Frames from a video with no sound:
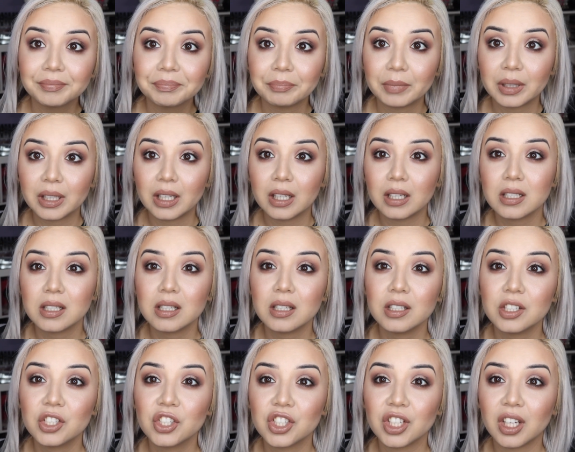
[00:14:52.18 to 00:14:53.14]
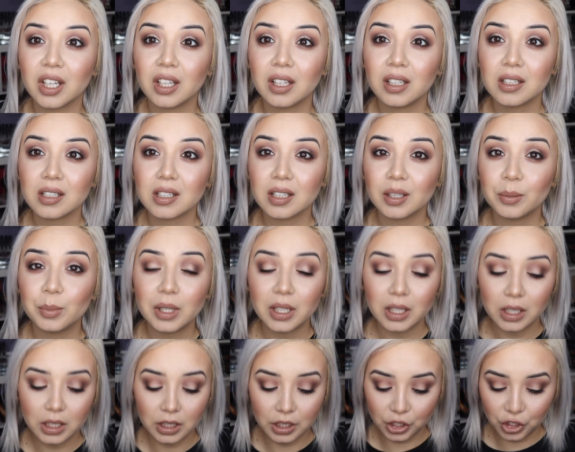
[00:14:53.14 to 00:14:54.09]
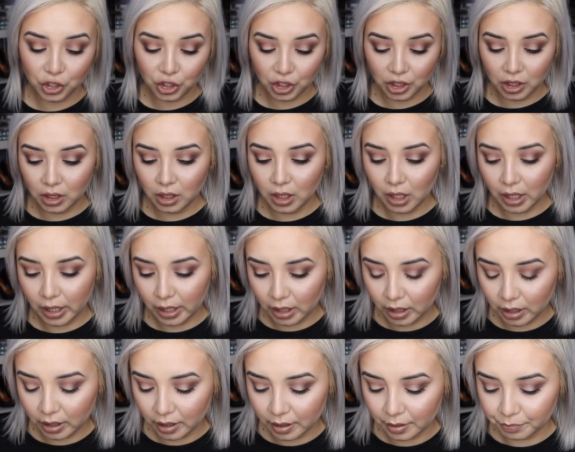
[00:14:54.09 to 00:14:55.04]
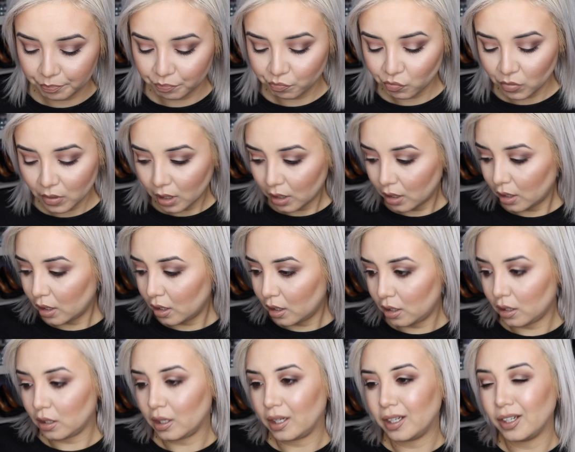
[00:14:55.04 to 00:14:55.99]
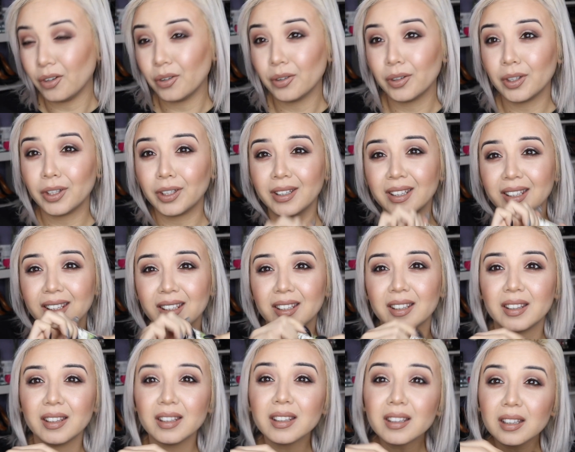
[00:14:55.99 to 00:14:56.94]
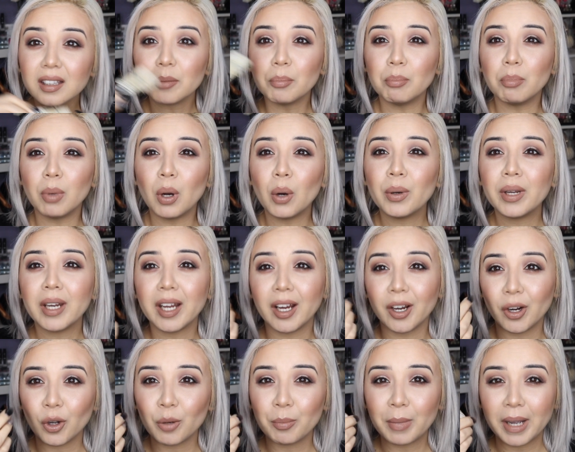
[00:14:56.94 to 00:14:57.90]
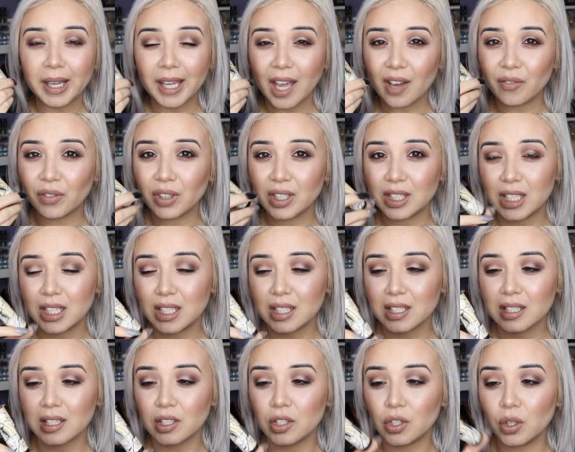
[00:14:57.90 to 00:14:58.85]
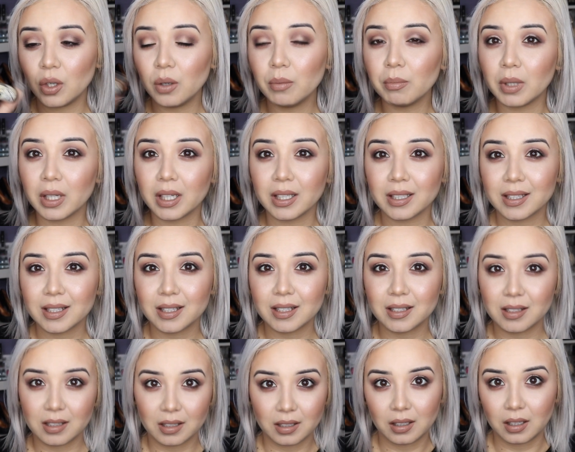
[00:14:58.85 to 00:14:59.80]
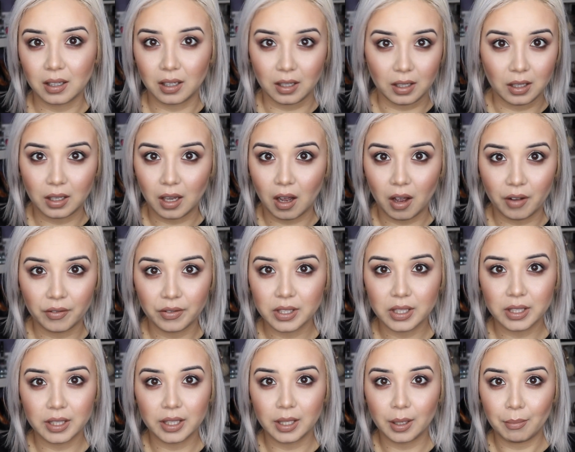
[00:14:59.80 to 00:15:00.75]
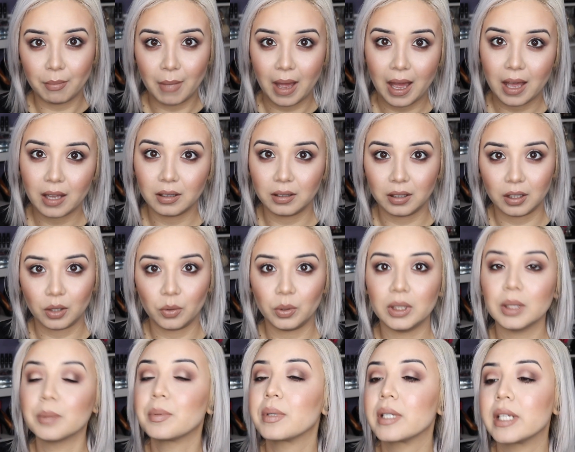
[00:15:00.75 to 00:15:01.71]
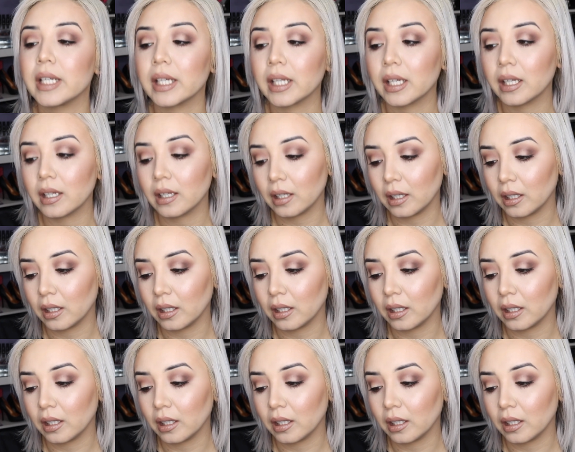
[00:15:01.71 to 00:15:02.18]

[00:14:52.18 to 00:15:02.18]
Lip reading: Because this shade is limited edition, I know that Bow and Arrow by Kat Von D is a dupe, but it's obviously a matte liquid lipstick,